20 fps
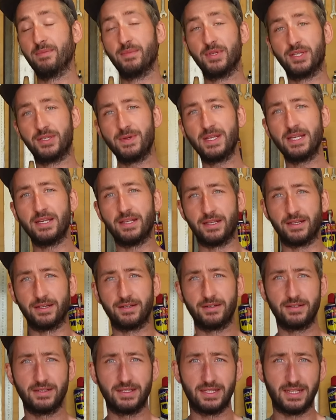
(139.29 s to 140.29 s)
between
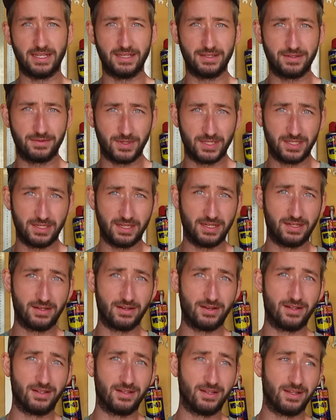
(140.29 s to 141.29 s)
here is what they
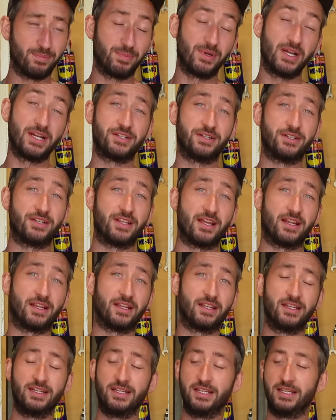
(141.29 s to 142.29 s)
call a pressure
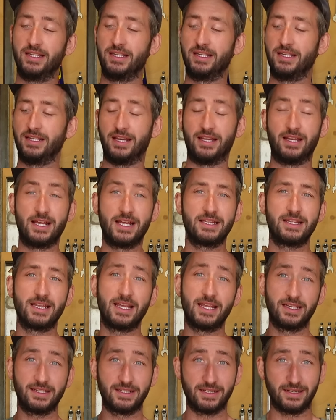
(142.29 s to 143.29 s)
tank. And I
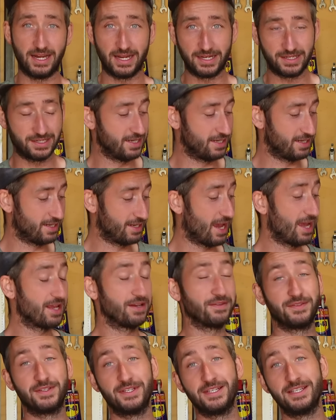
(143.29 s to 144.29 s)
think they're actually
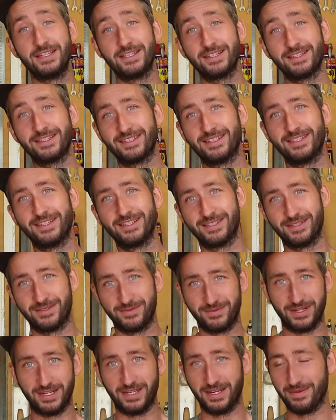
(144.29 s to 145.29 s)
kind of genius.
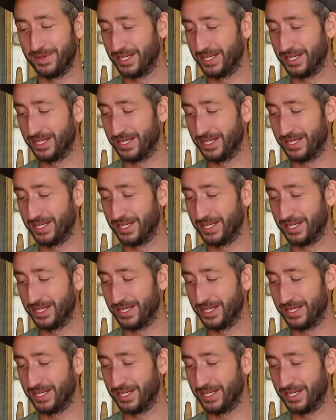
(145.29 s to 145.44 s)
Wait, let me